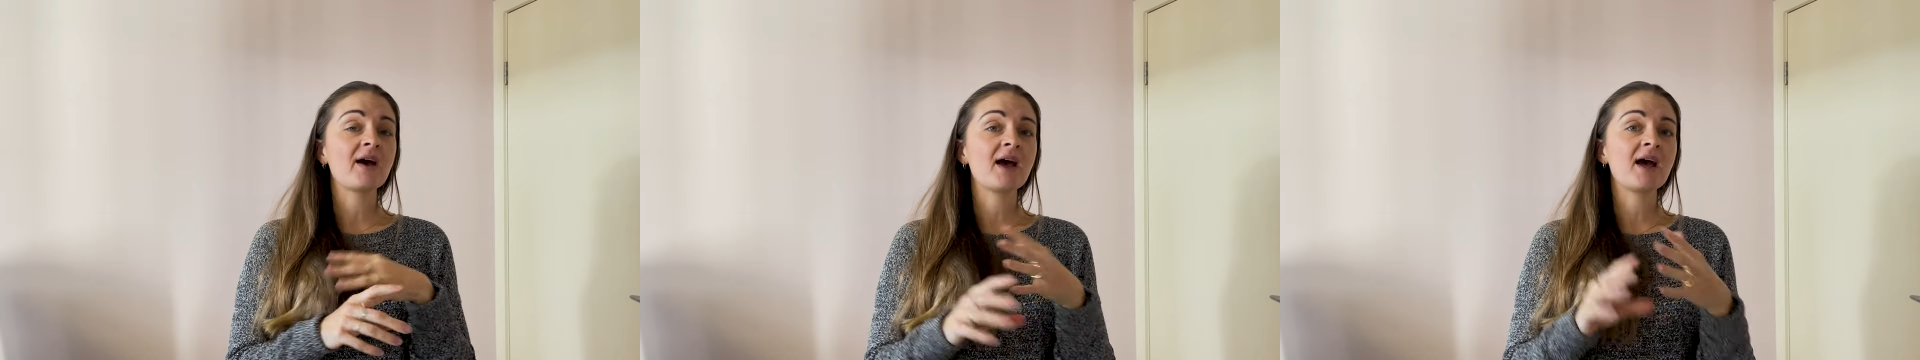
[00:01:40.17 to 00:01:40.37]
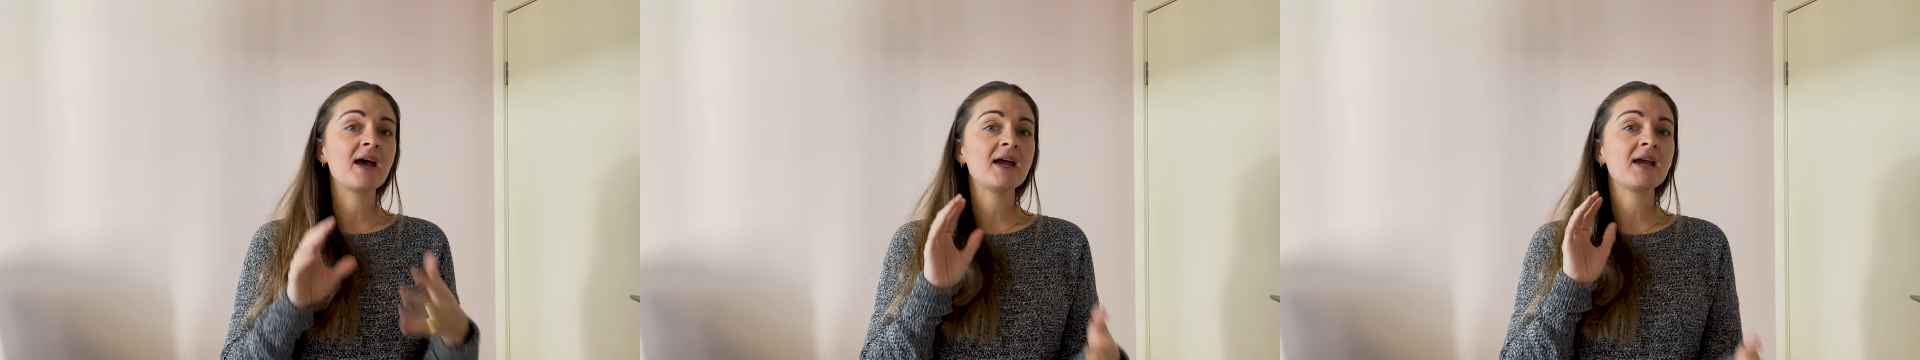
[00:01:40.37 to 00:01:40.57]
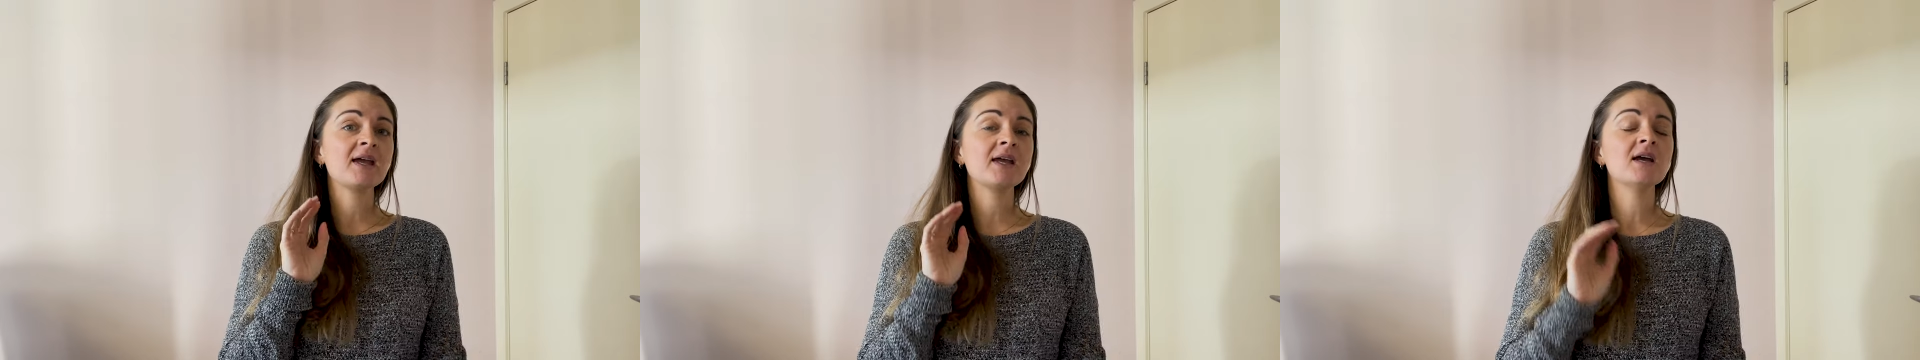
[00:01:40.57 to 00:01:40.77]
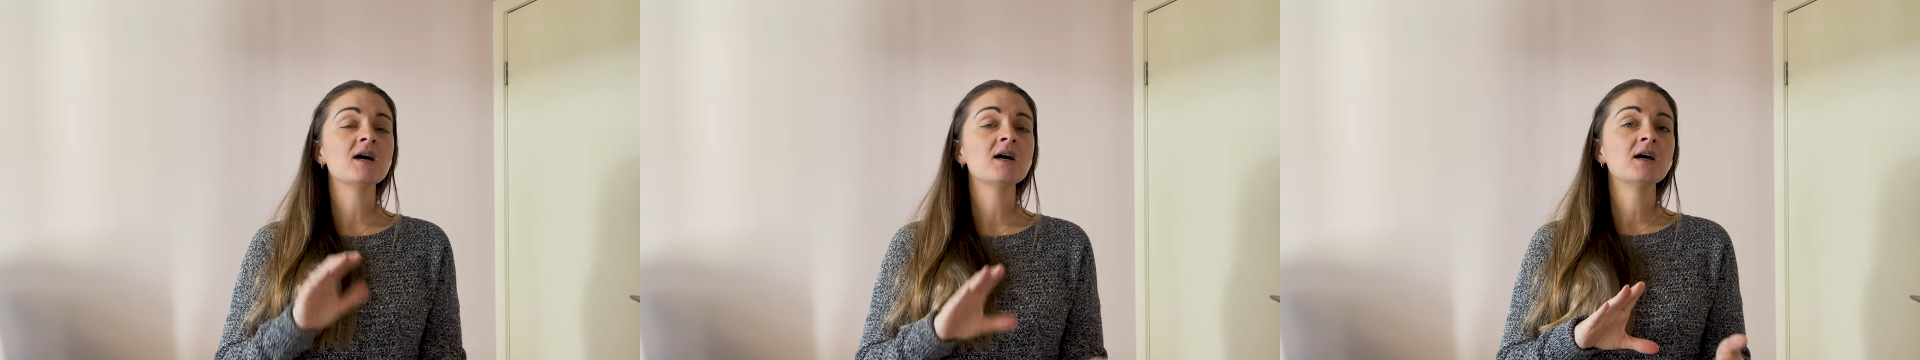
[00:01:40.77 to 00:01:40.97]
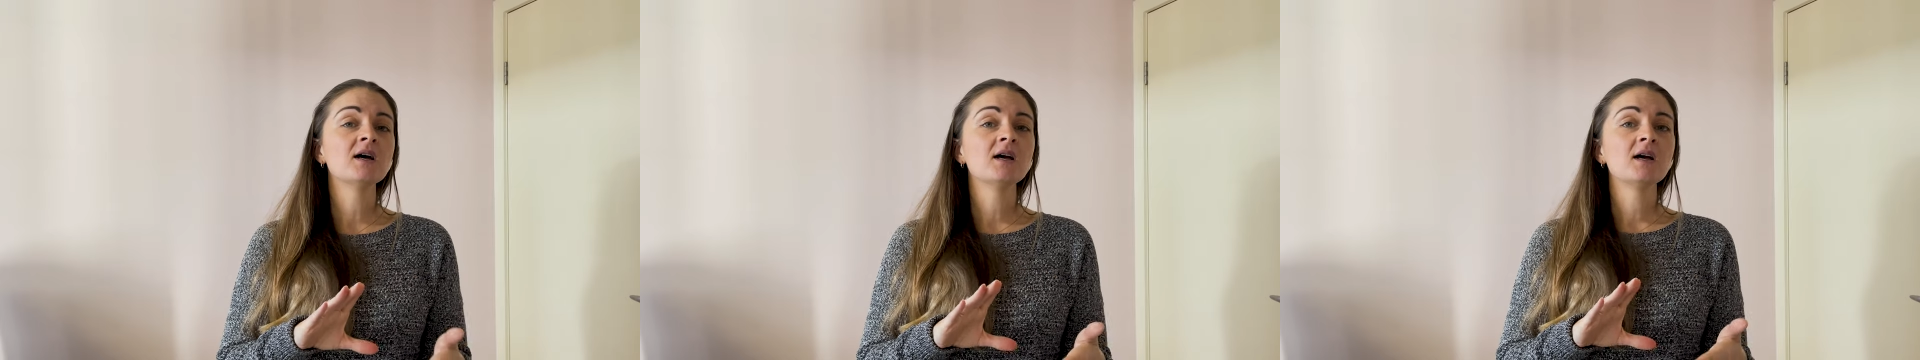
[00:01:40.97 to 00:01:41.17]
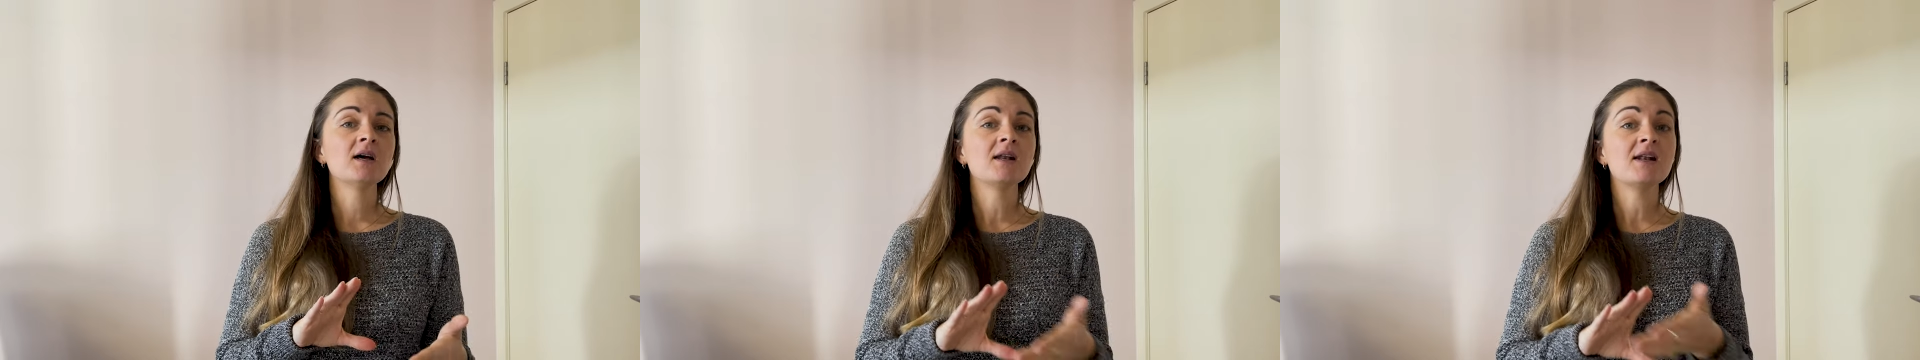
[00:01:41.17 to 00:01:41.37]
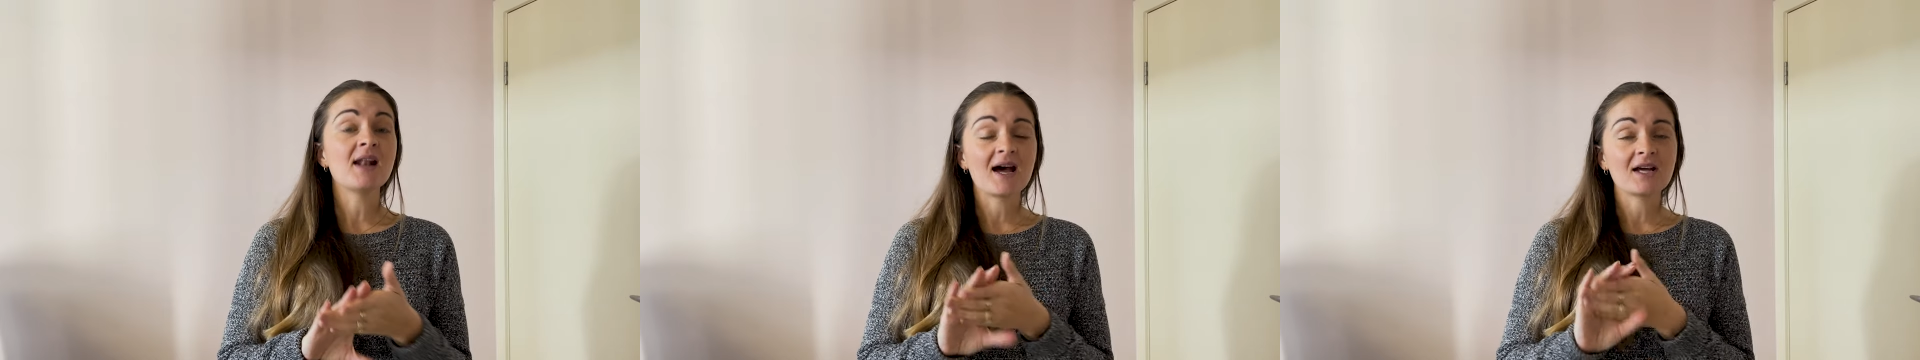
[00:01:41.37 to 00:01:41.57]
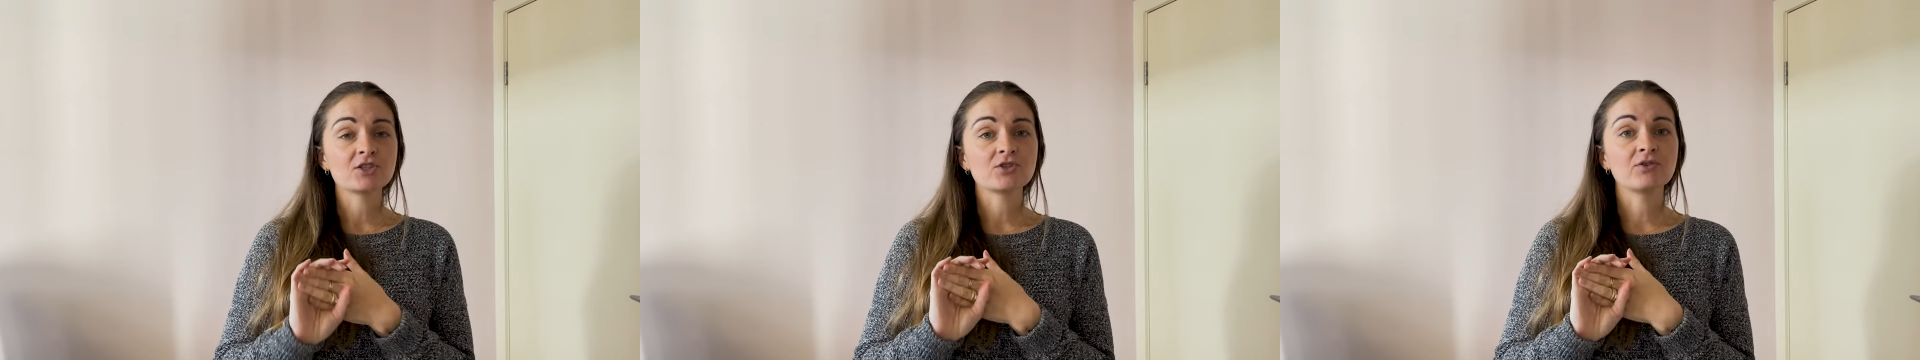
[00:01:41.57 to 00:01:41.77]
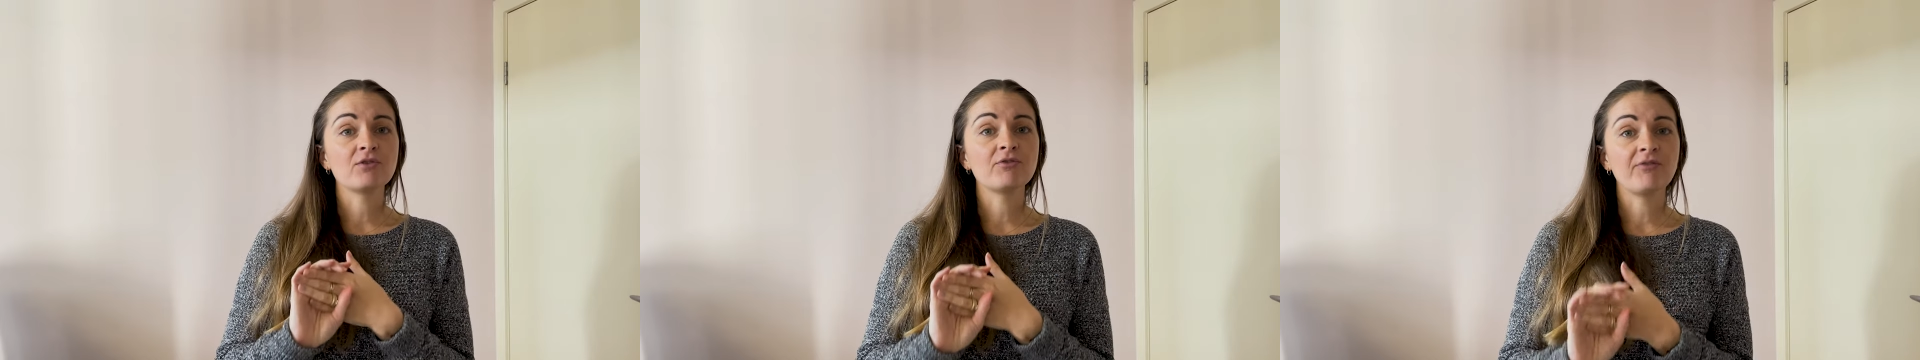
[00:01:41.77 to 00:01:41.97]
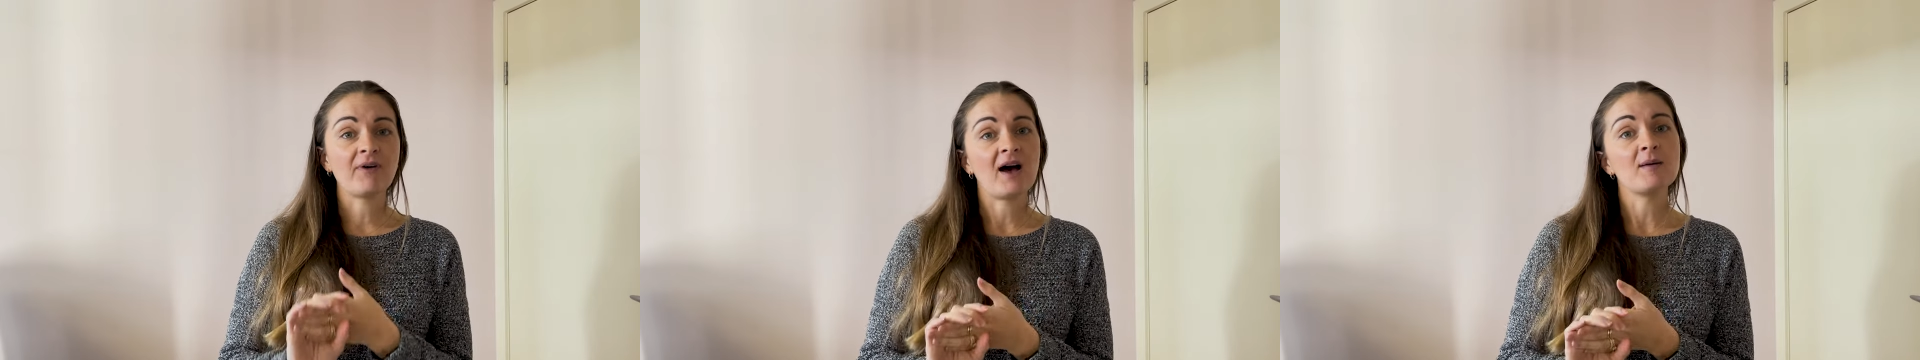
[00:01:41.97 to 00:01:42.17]
a natural
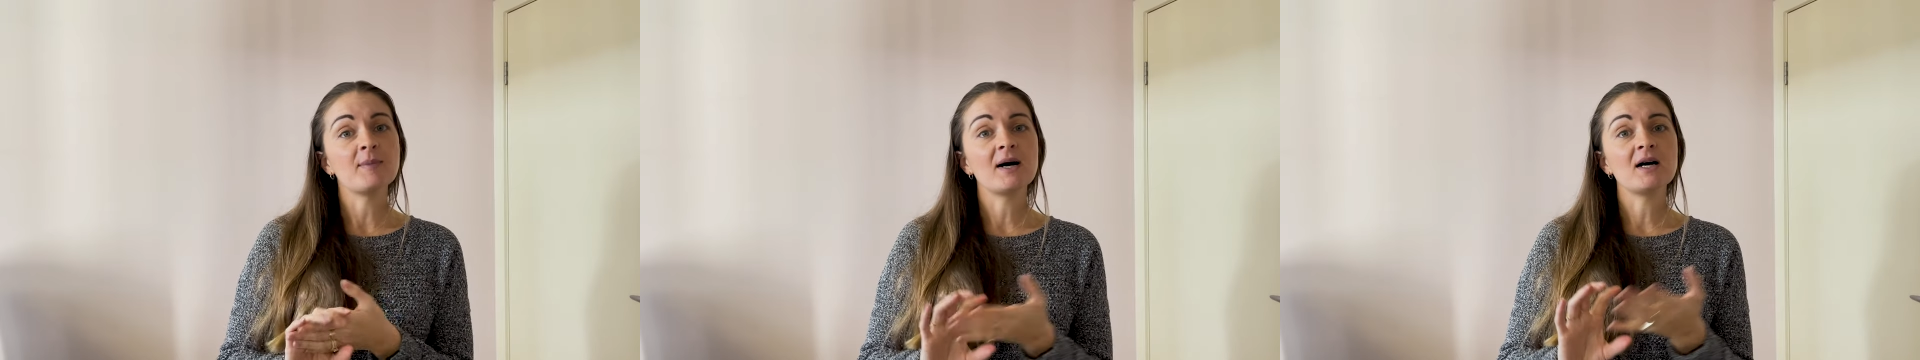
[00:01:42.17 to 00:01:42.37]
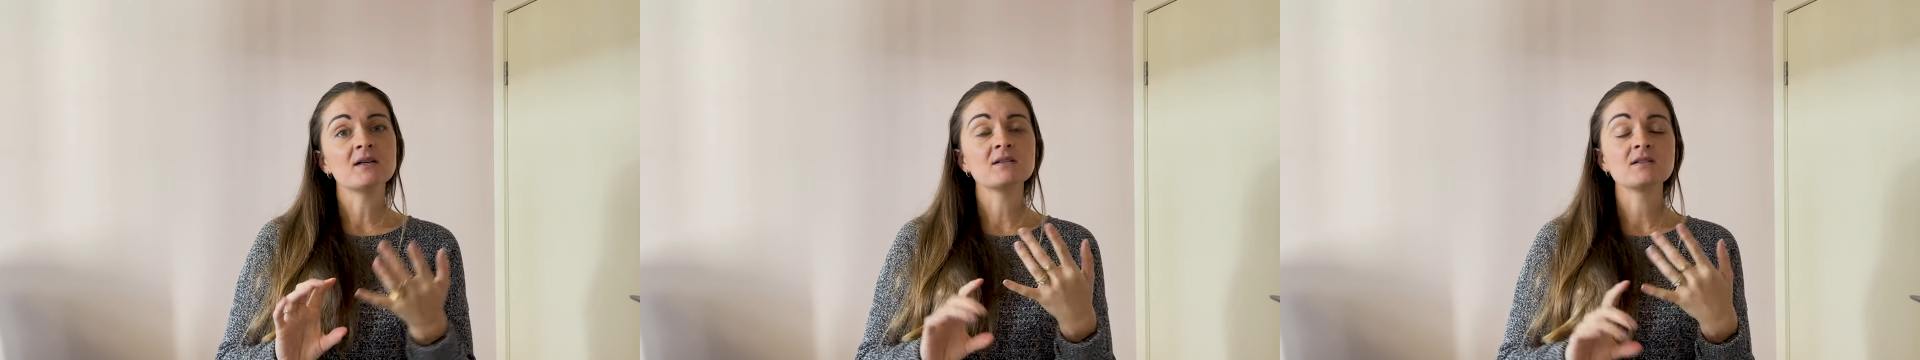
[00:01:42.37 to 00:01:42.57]
fiber.